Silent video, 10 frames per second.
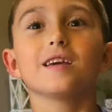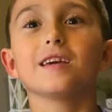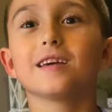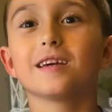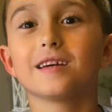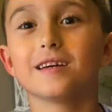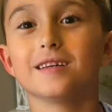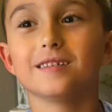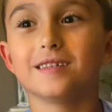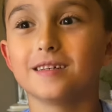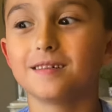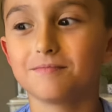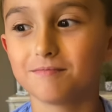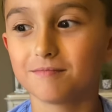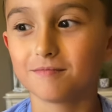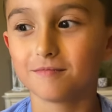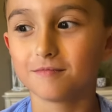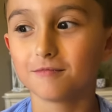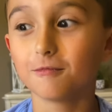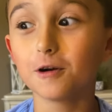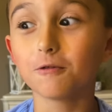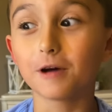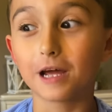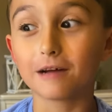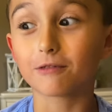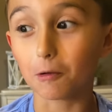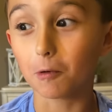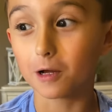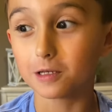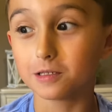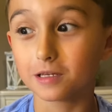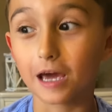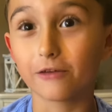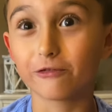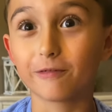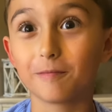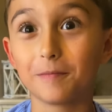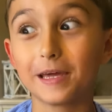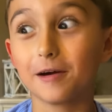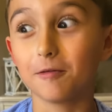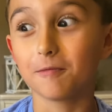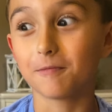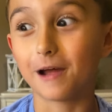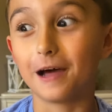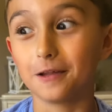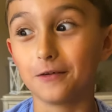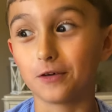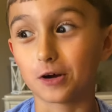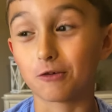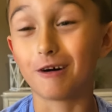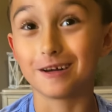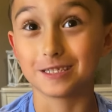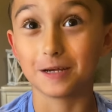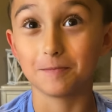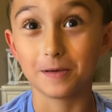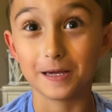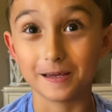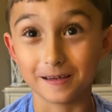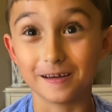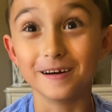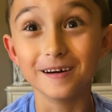And Actually, everyone gave me a round of applause and pee.